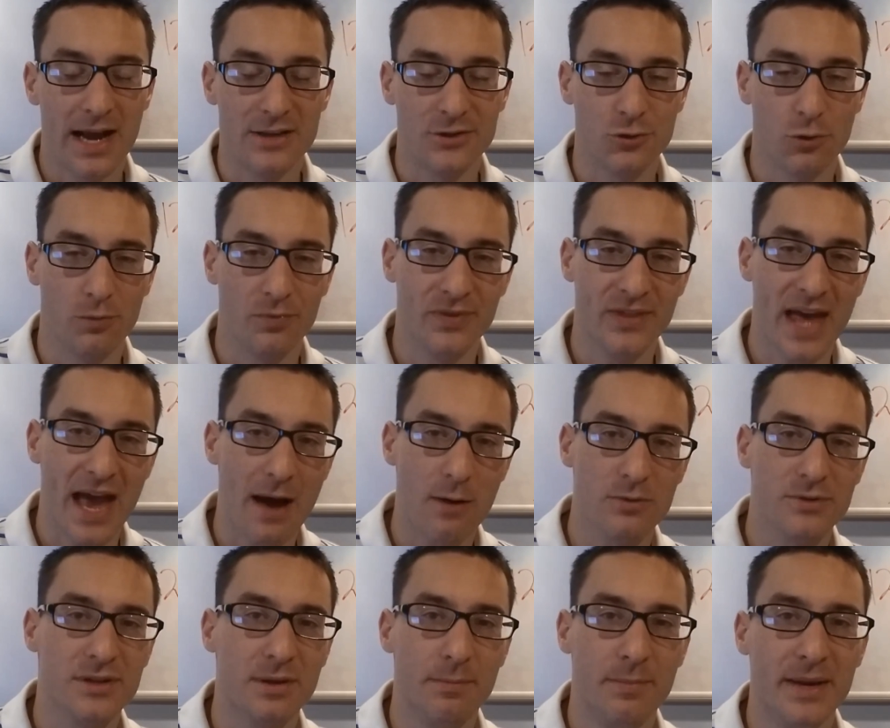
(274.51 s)
And so
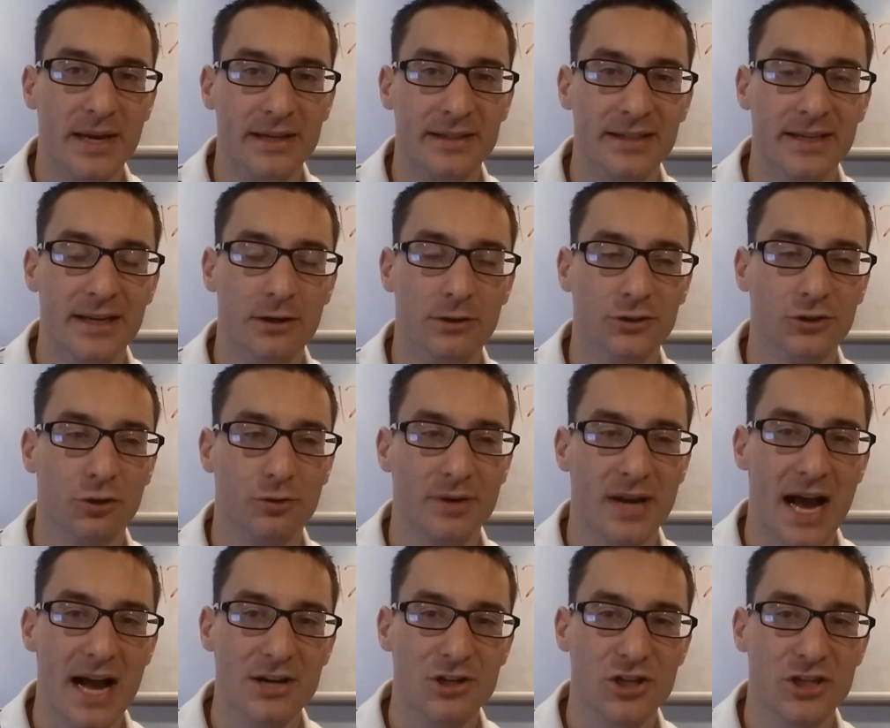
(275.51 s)
that was a big deal. So
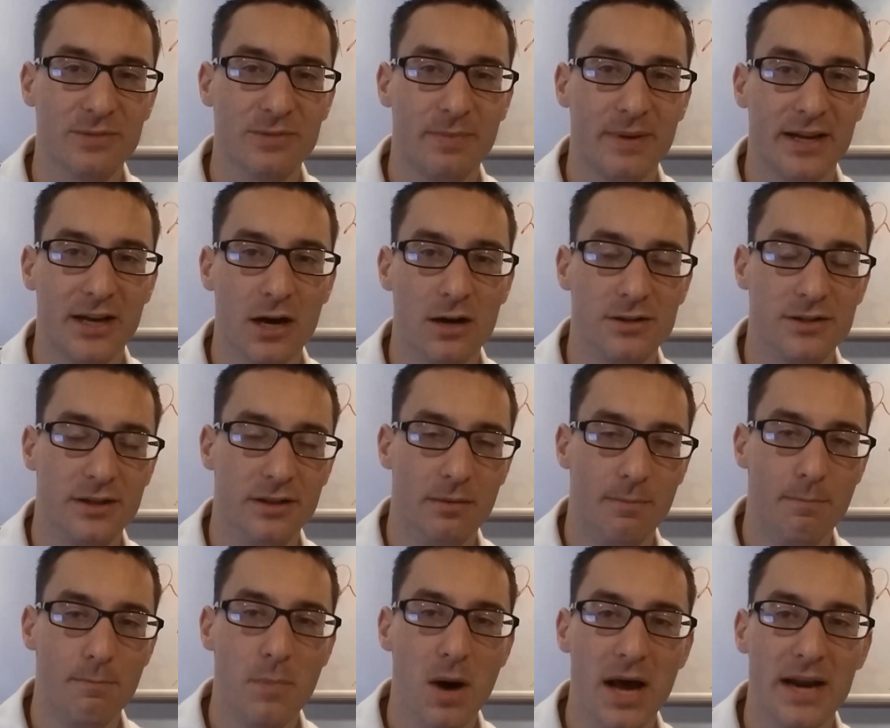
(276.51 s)
not just because of the
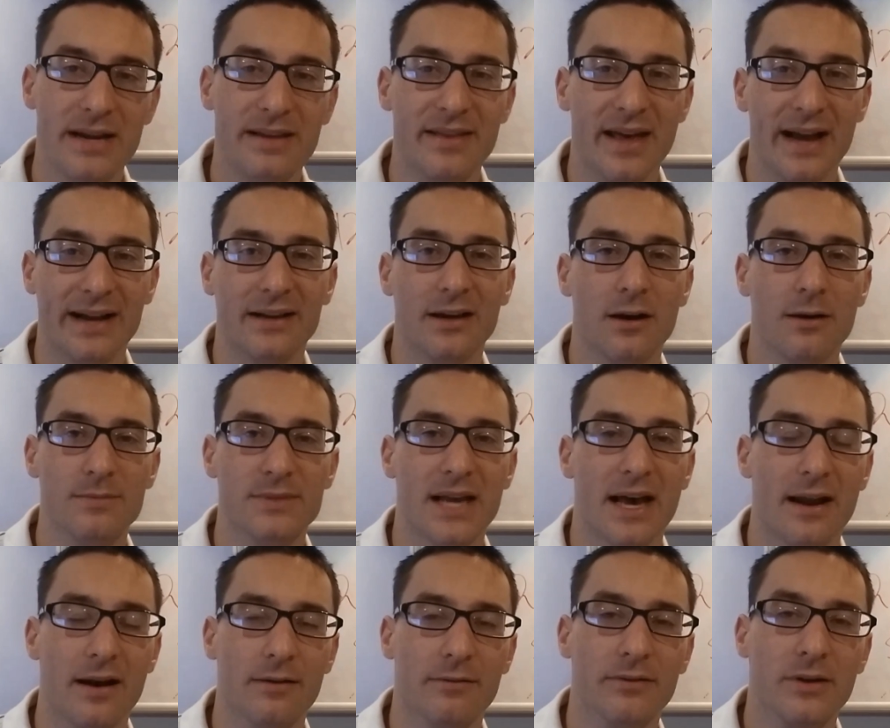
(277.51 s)
money that comes
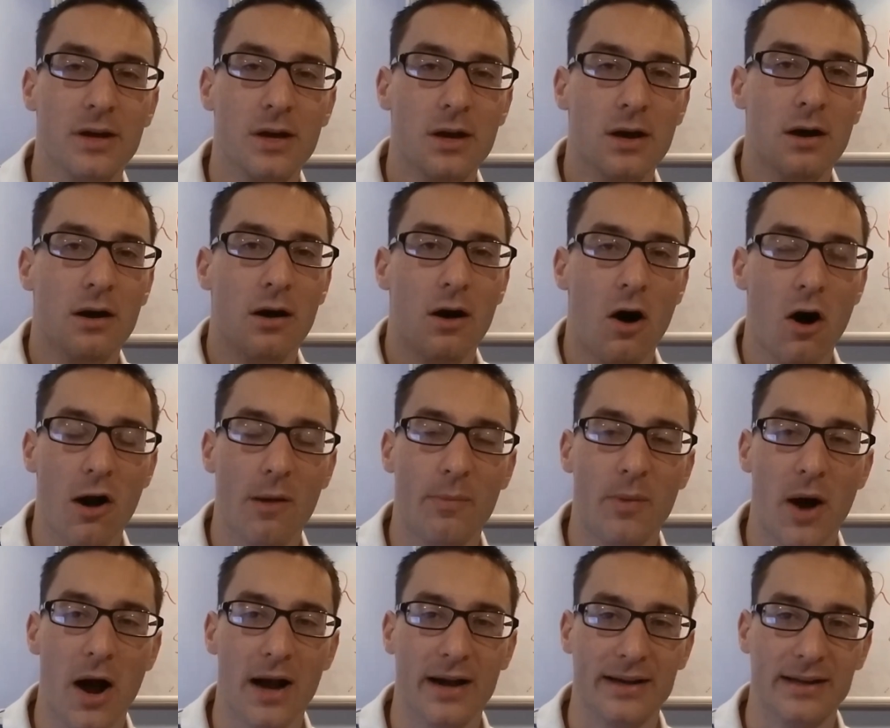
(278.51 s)
out of our
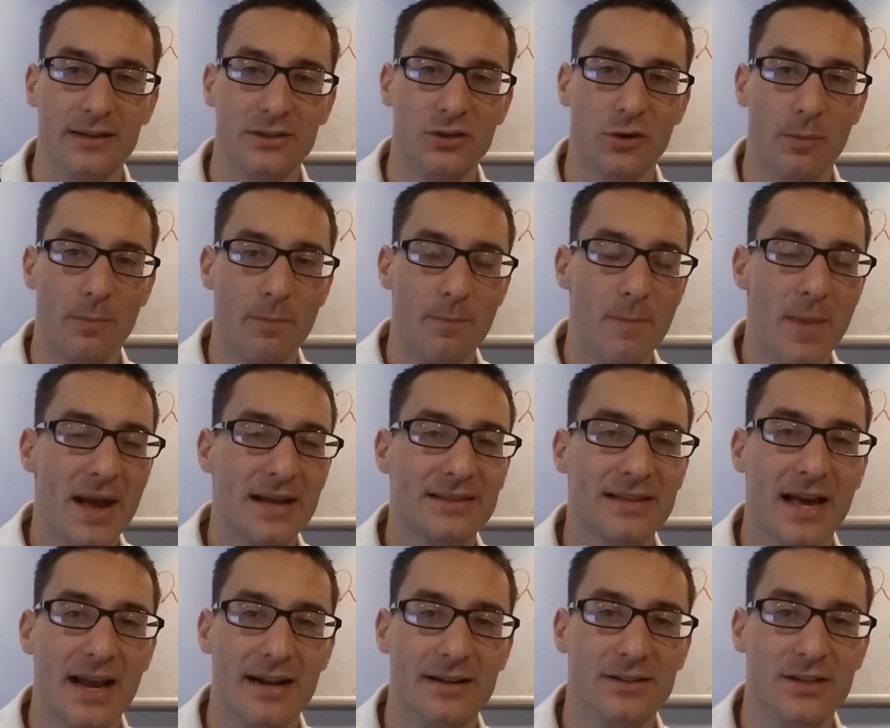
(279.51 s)
pocket to
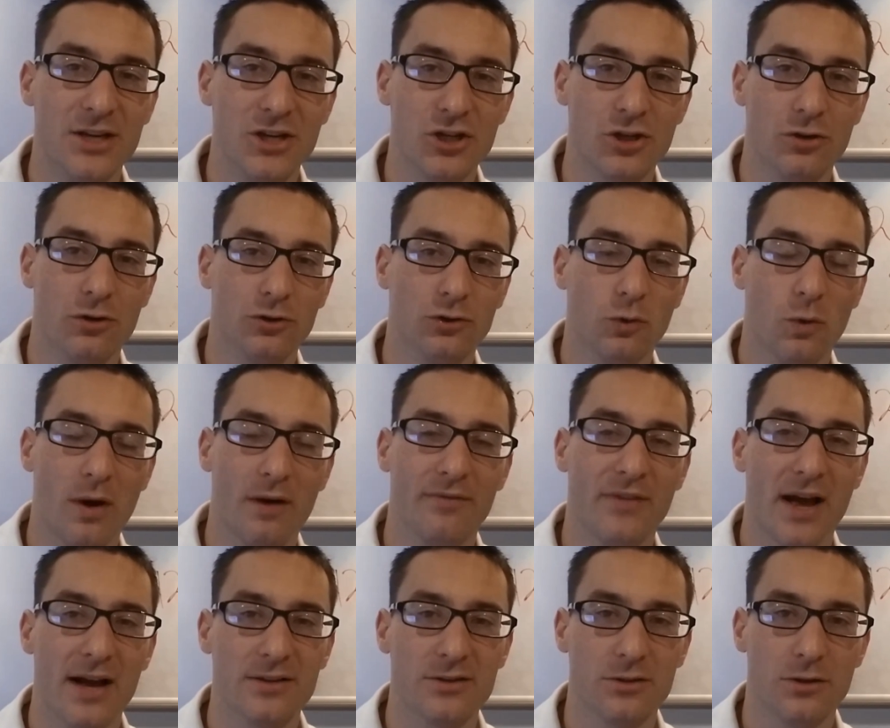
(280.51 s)
make that additional
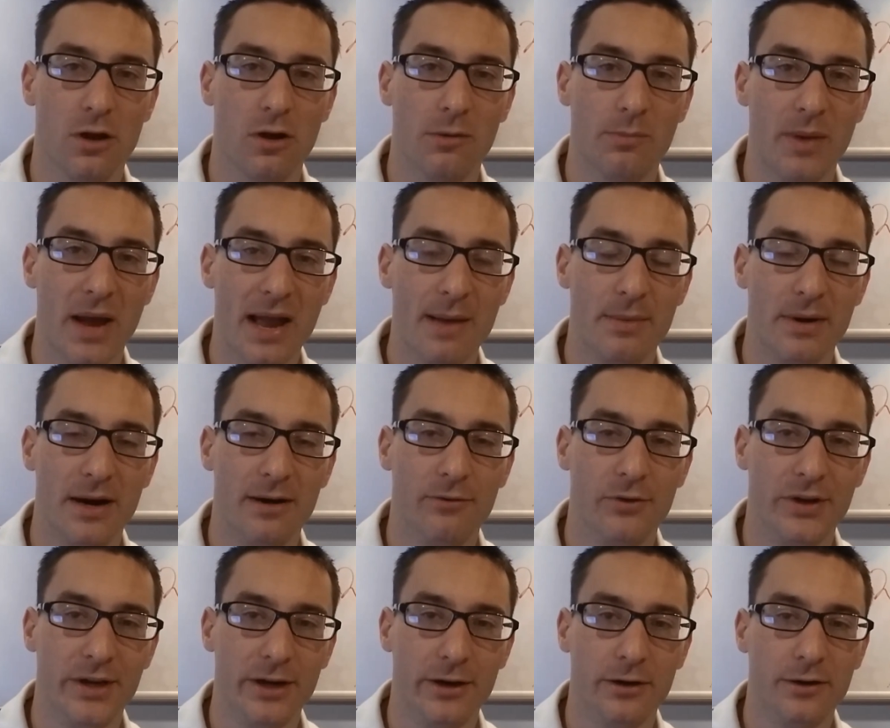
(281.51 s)
$12,000 payment
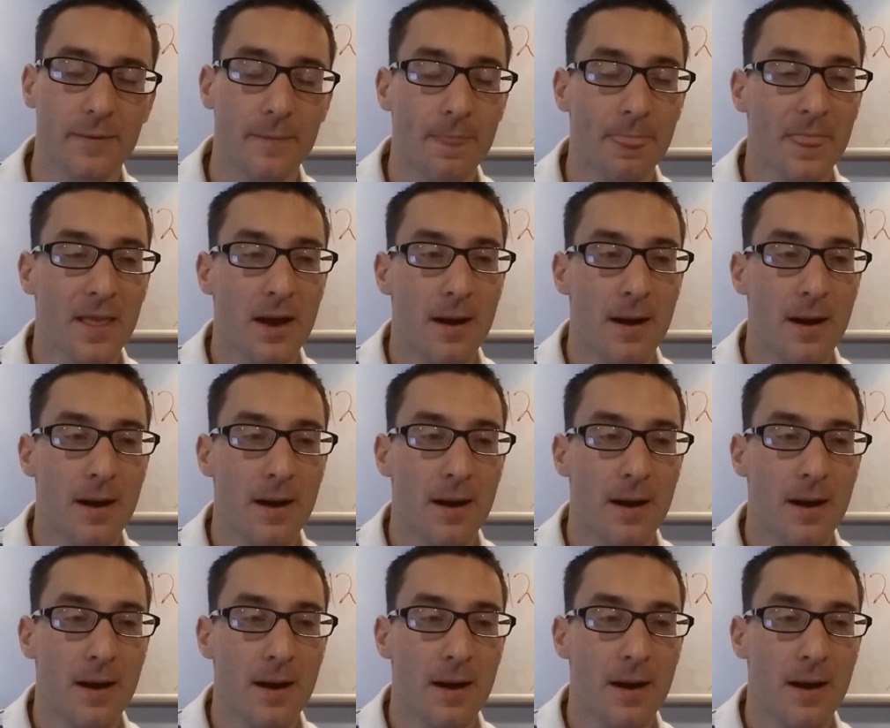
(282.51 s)
every year,